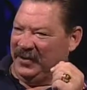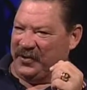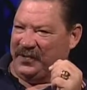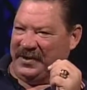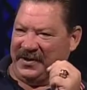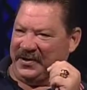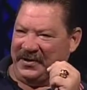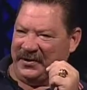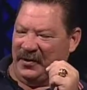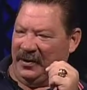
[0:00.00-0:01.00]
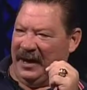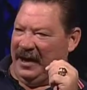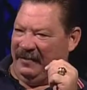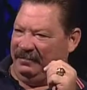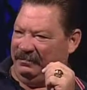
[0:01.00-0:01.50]
most businesses don't
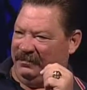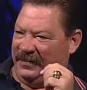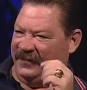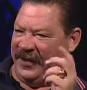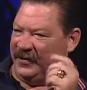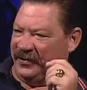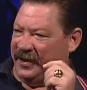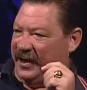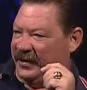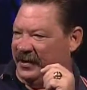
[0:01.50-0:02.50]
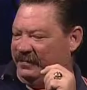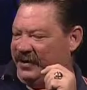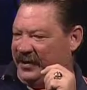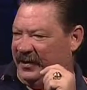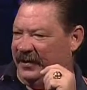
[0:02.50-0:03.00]
allow Veterans Day as a,
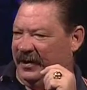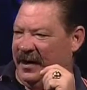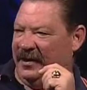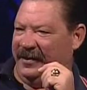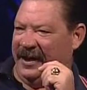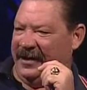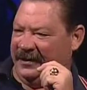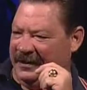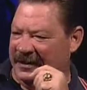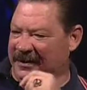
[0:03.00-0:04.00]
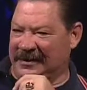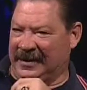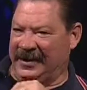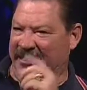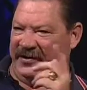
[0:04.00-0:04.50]
as a legal holiday, and
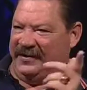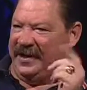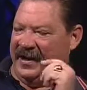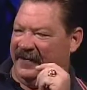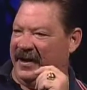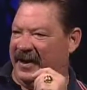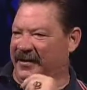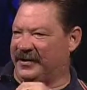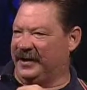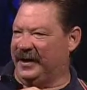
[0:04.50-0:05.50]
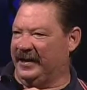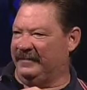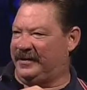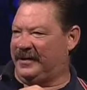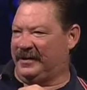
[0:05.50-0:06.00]
I'd use day of vacation to get,
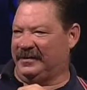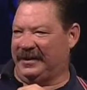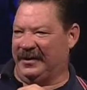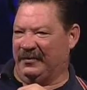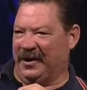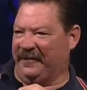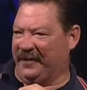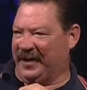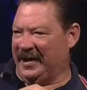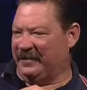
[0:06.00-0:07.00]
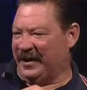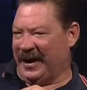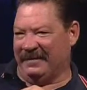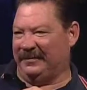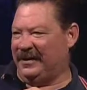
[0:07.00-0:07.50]
uh, get away for that, but
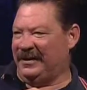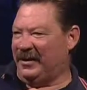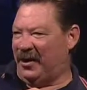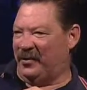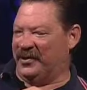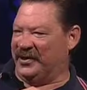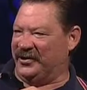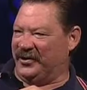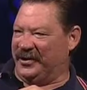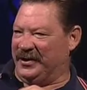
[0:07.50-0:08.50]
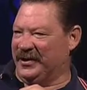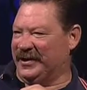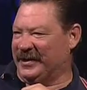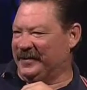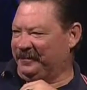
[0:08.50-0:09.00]
I always enjoyed
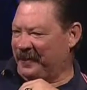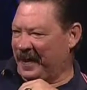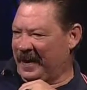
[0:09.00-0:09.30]
doing it.